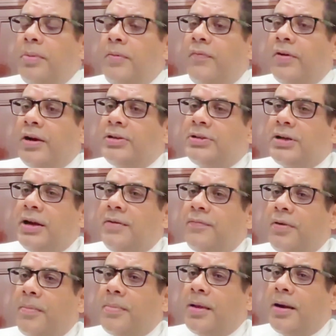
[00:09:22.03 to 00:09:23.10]
differentiate
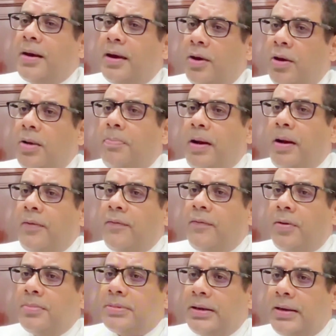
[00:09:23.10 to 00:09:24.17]
from the regular
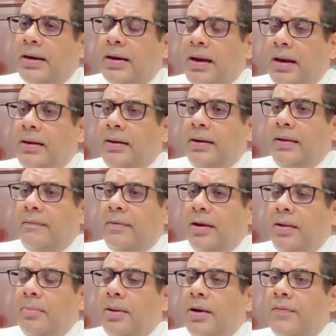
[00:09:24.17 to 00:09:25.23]
platforms that are currently
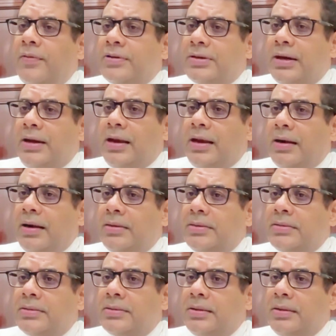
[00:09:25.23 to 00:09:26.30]
available for Sri
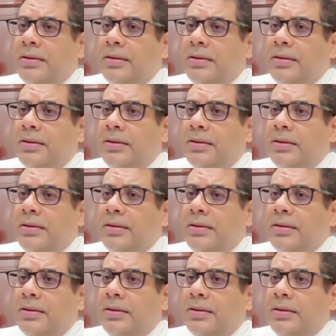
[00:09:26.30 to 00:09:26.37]
Lankans?